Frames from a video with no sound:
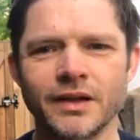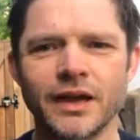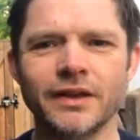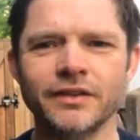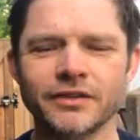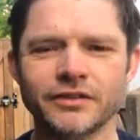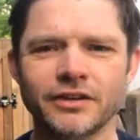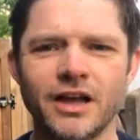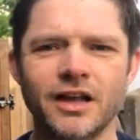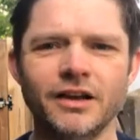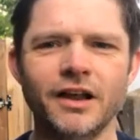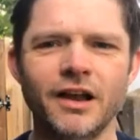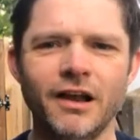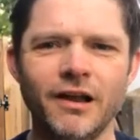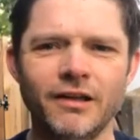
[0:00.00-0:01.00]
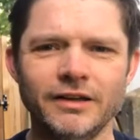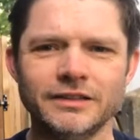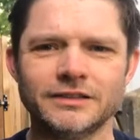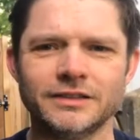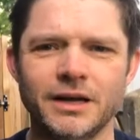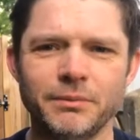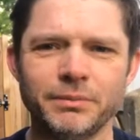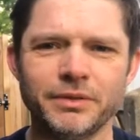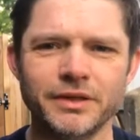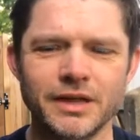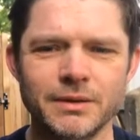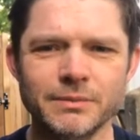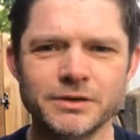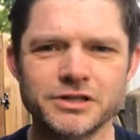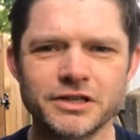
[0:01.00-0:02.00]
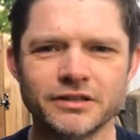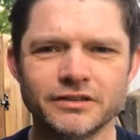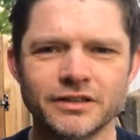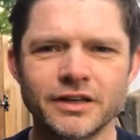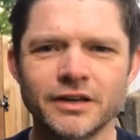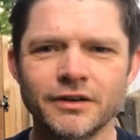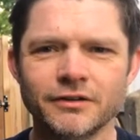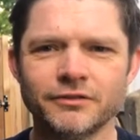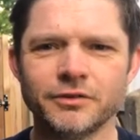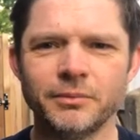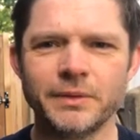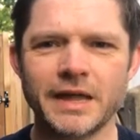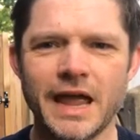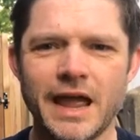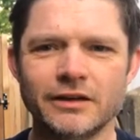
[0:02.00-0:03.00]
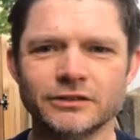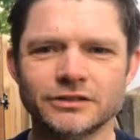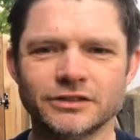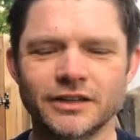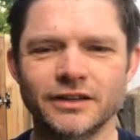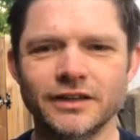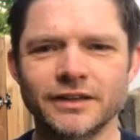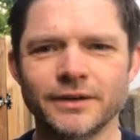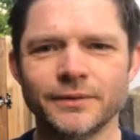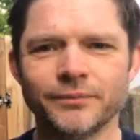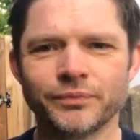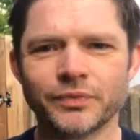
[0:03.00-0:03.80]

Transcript: And the sun lights up the images from the outside